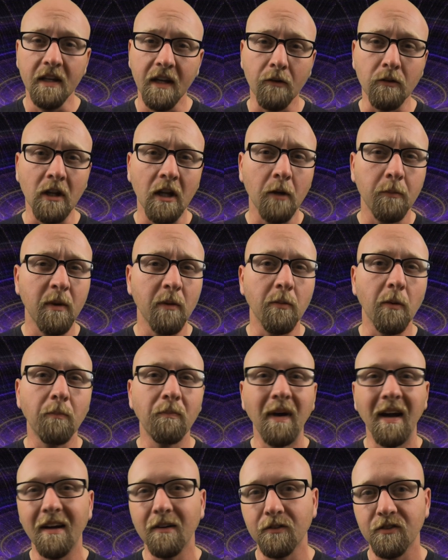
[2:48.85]
Now, a lot of people
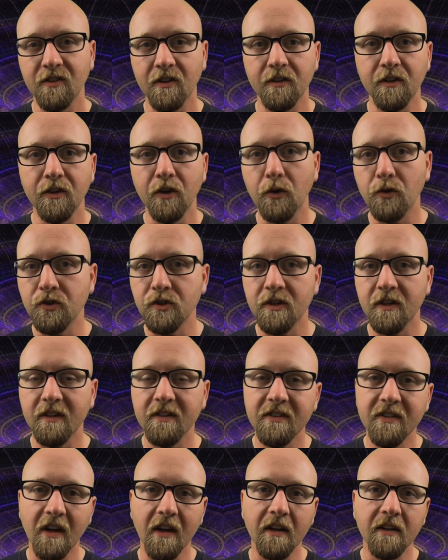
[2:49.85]
pounce on the notion
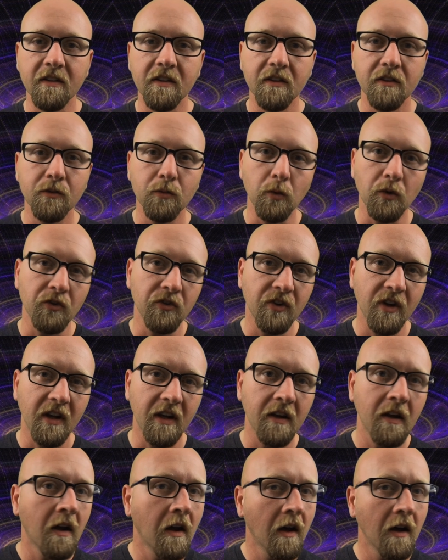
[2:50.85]
that scientists will
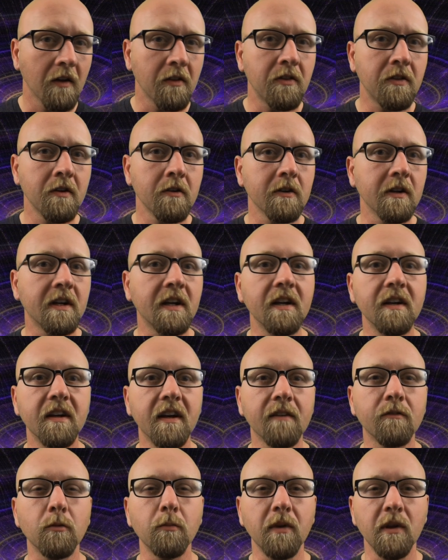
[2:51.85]
say a theory can
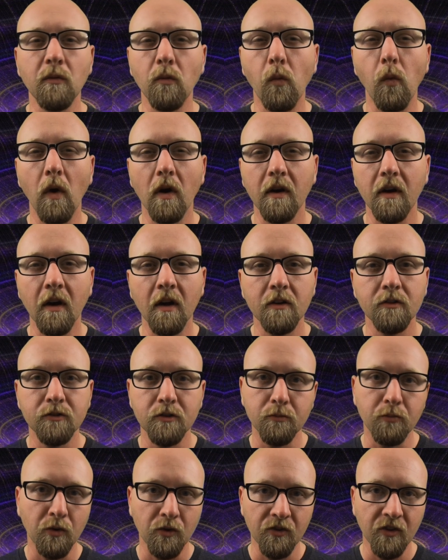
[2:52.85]
never be
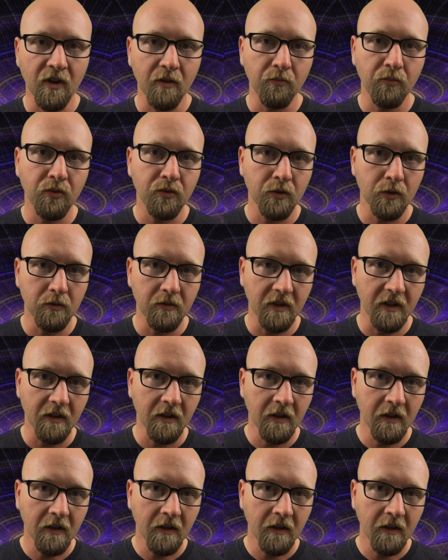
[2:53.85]
100% proven,